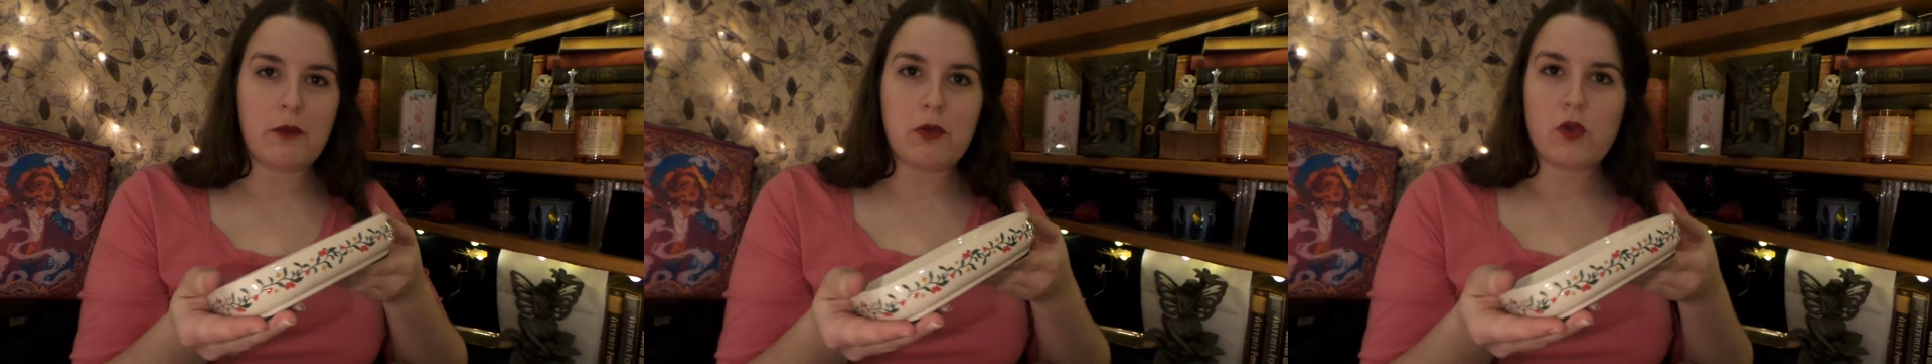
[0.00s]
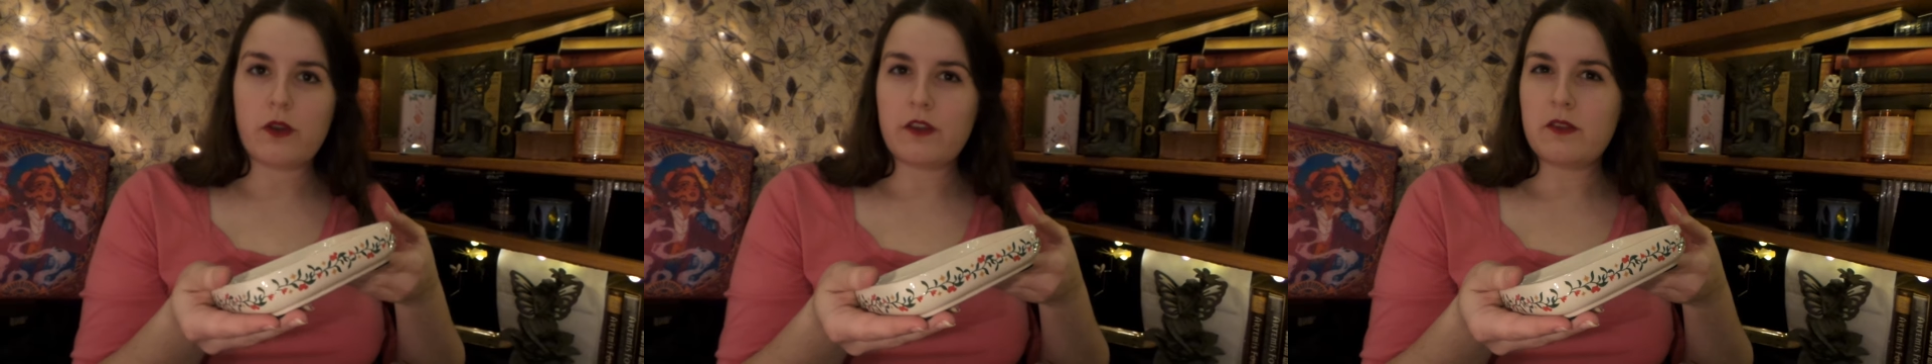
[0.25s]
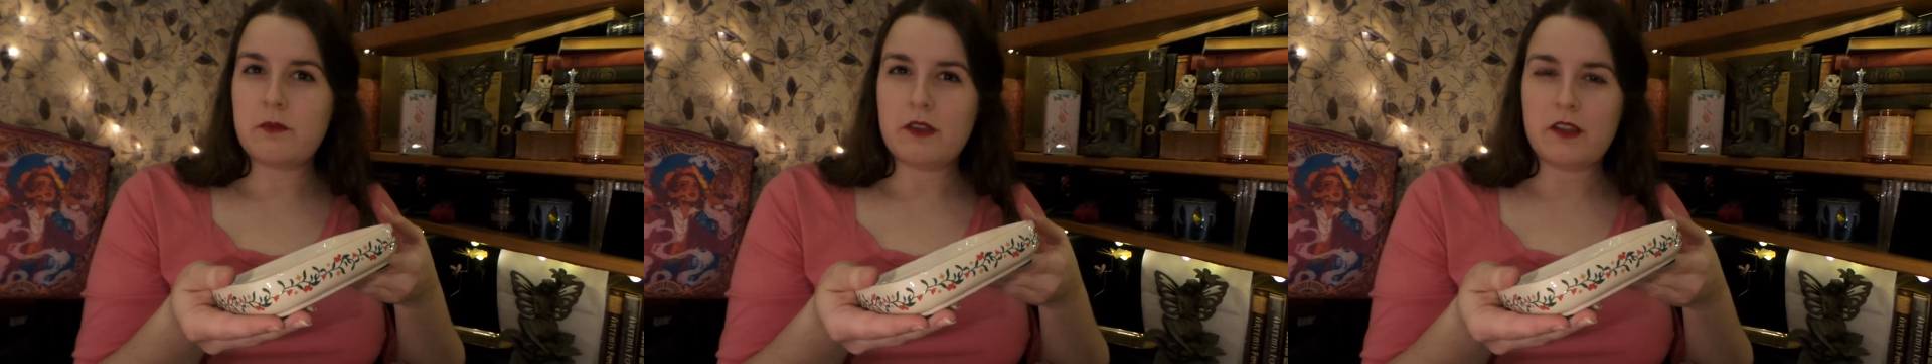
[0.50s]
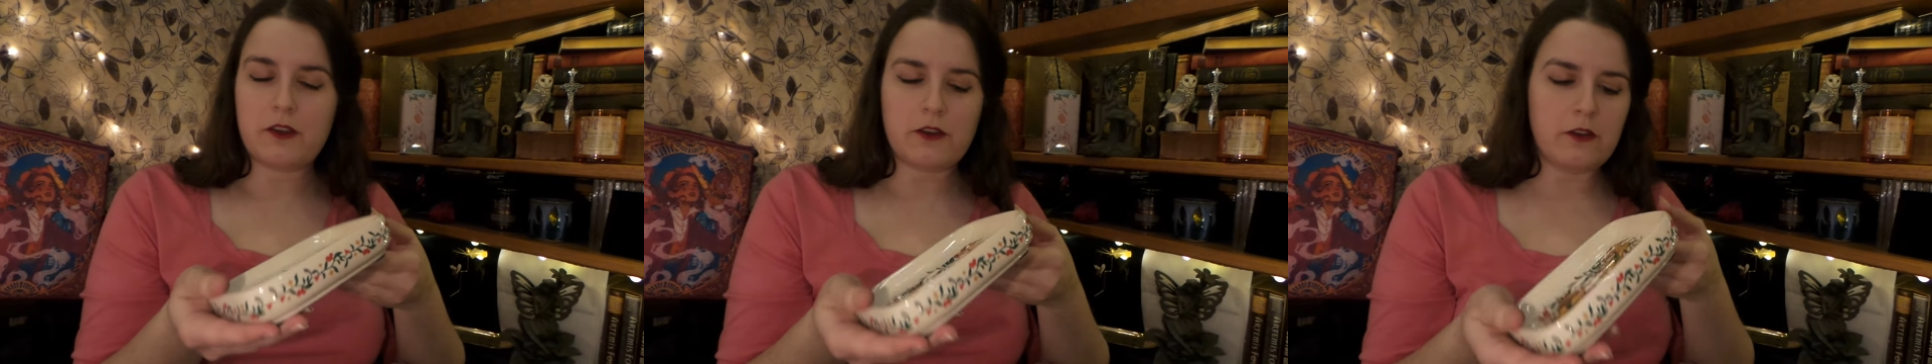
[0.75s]
a porous
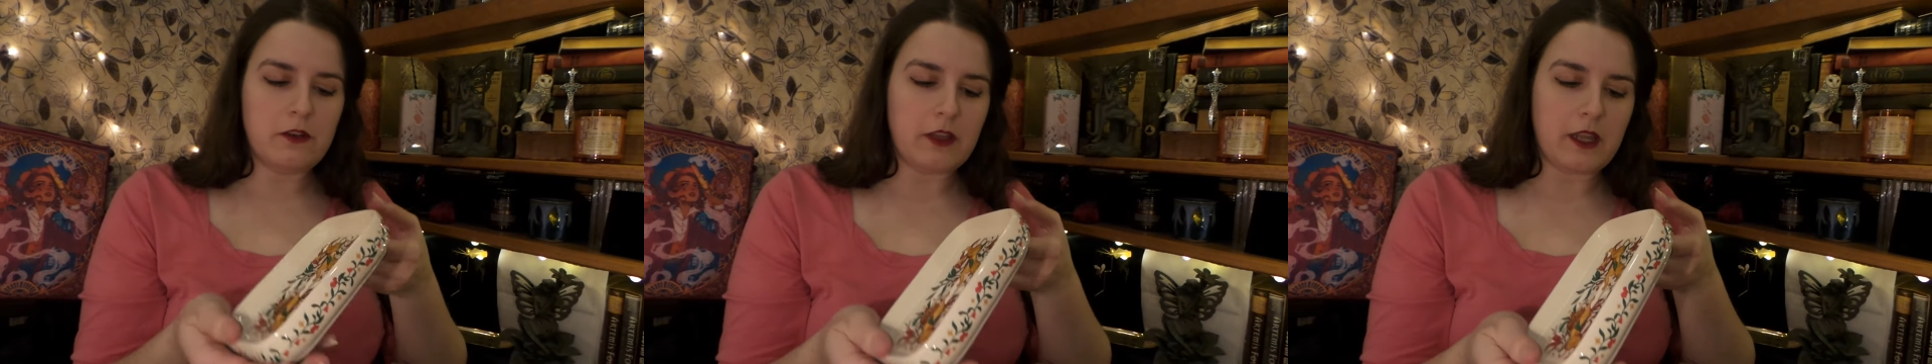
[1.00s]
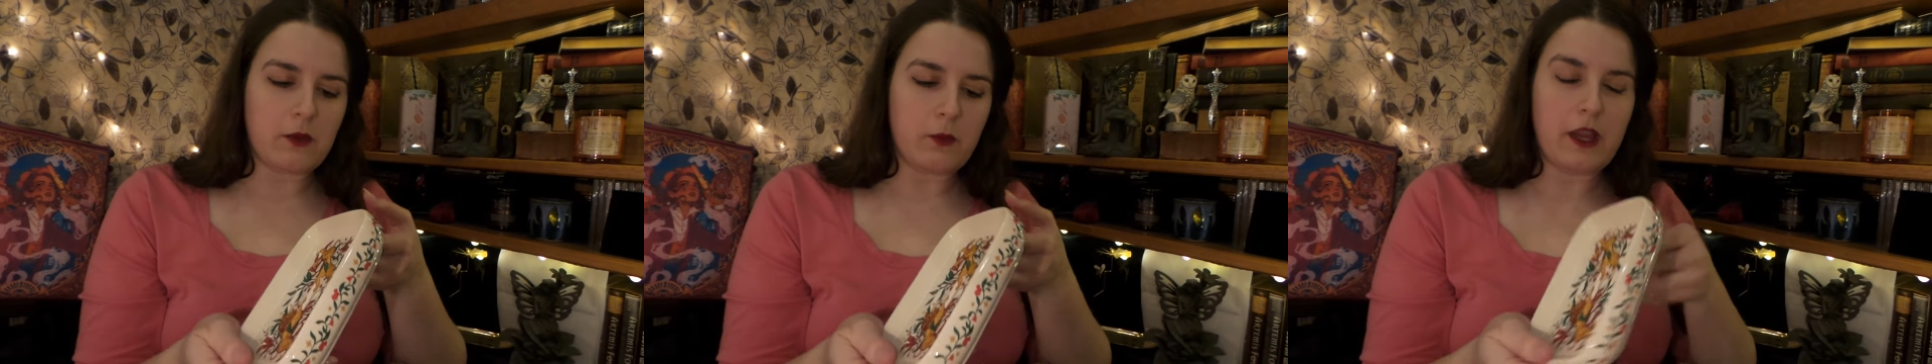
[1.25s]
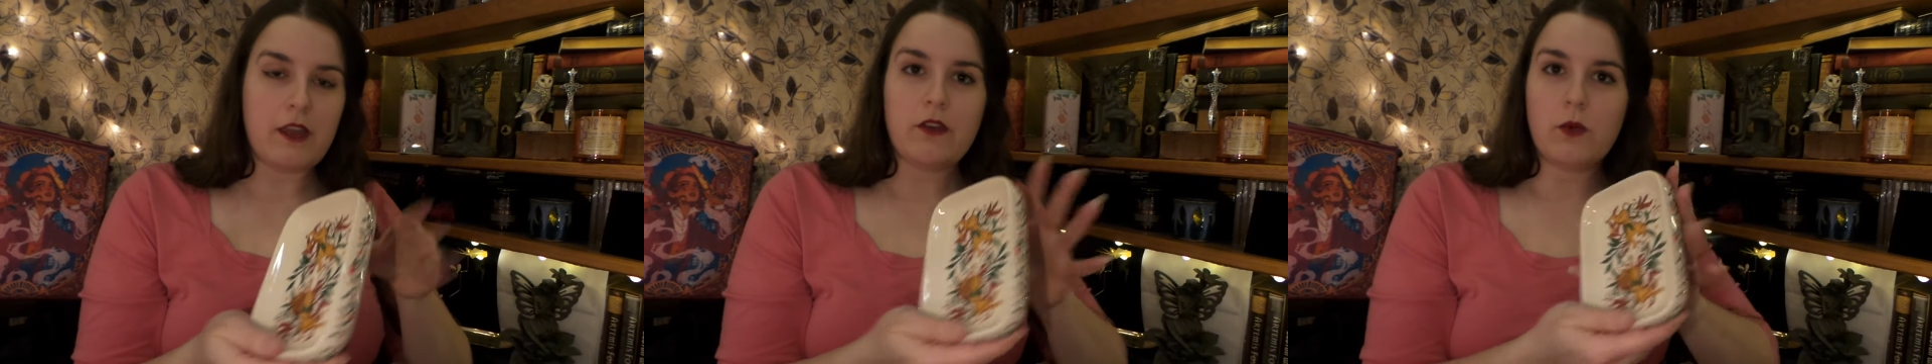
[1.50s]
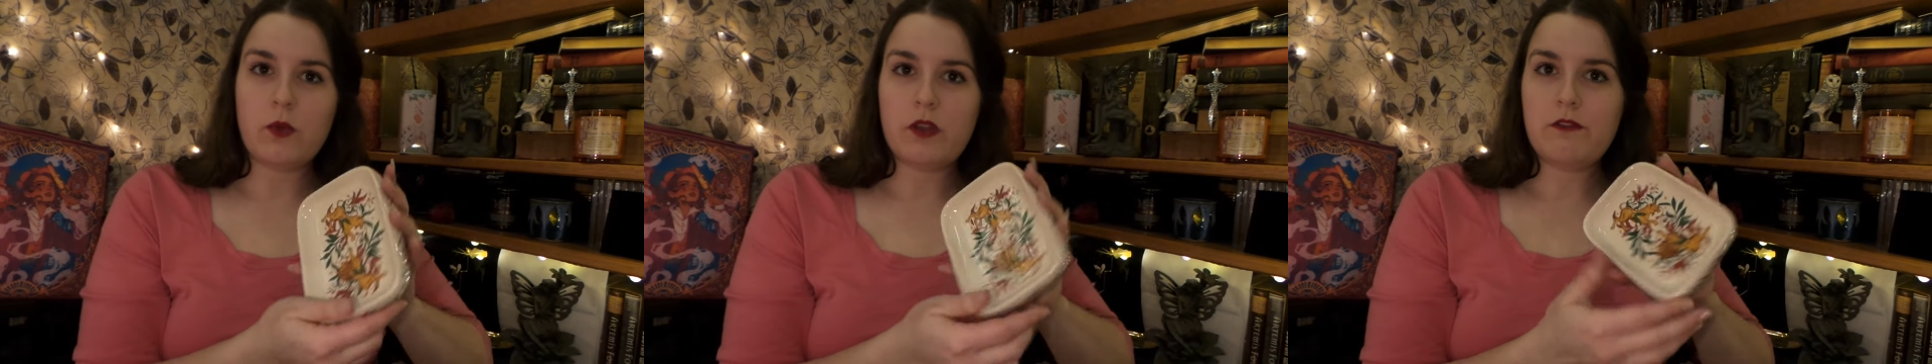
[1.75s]
material, like we have
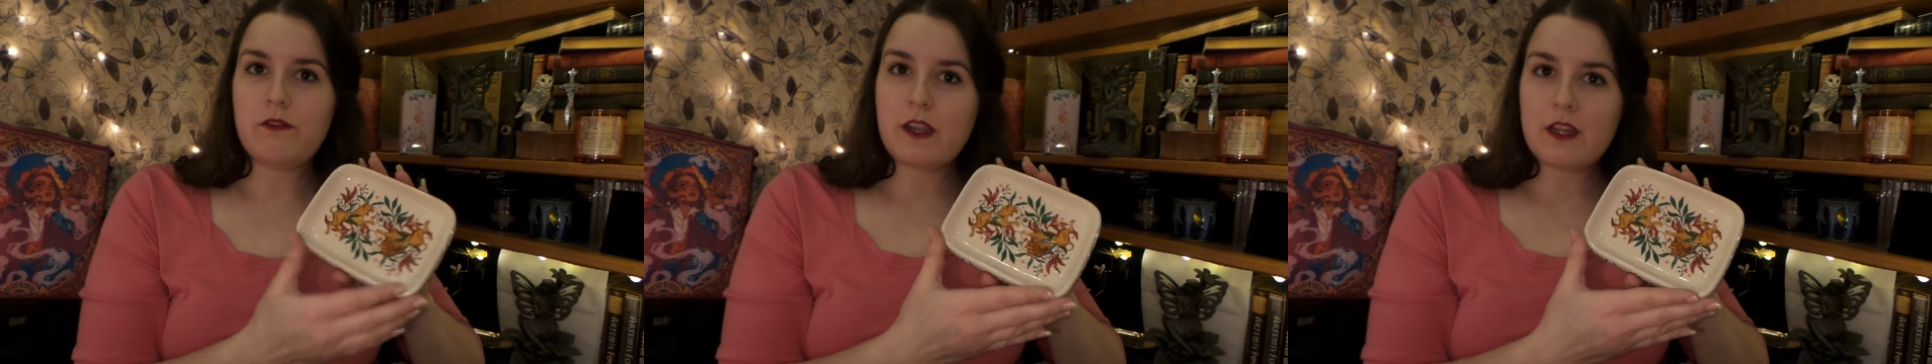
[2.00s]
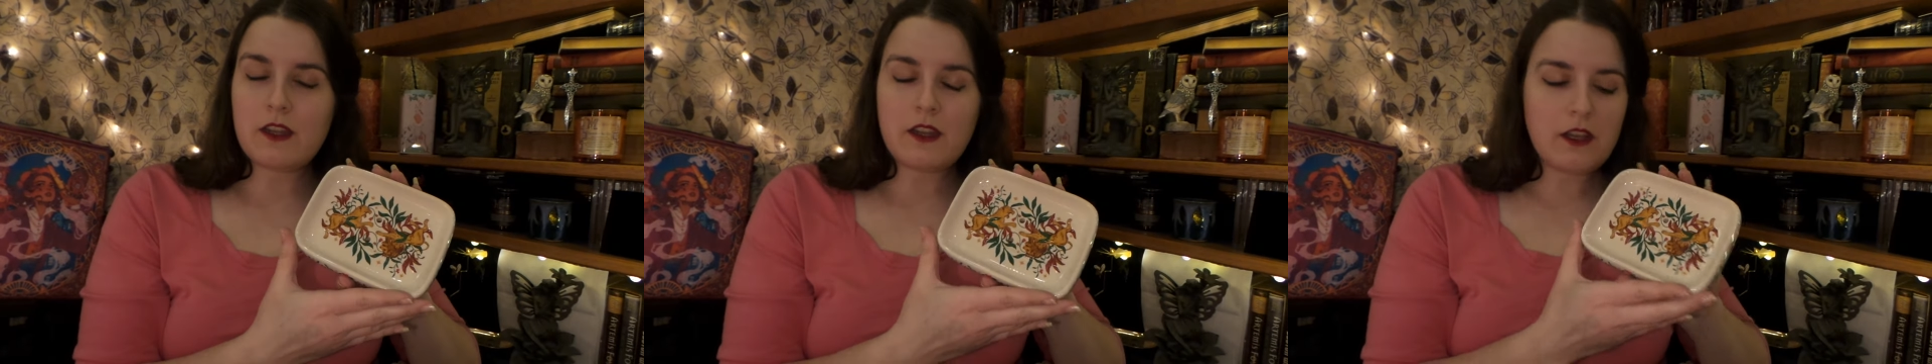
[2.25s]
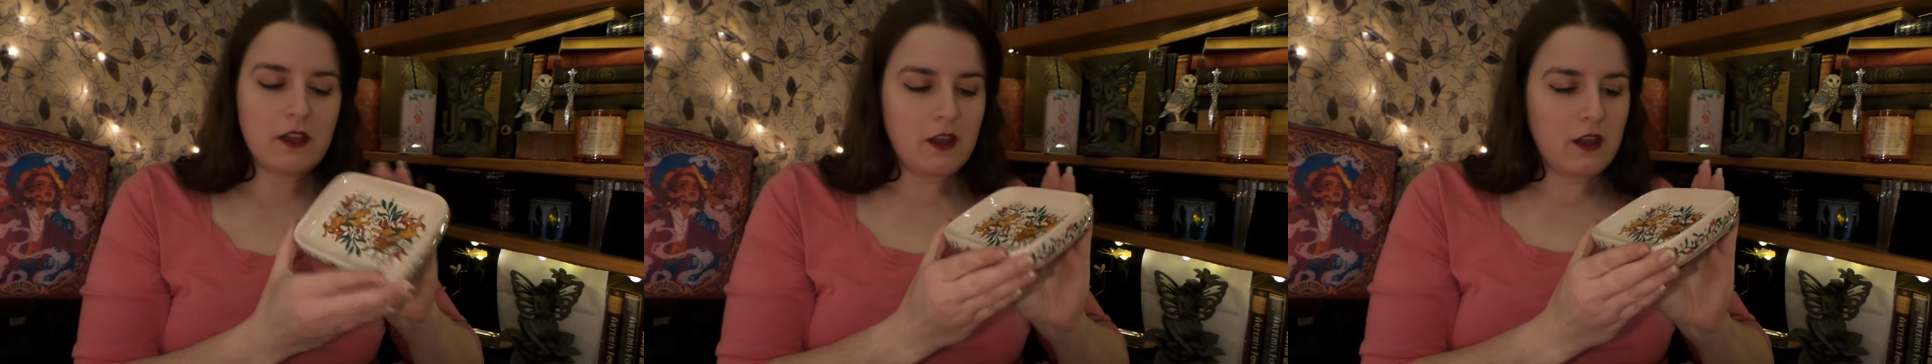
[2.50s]
a wooden vanity,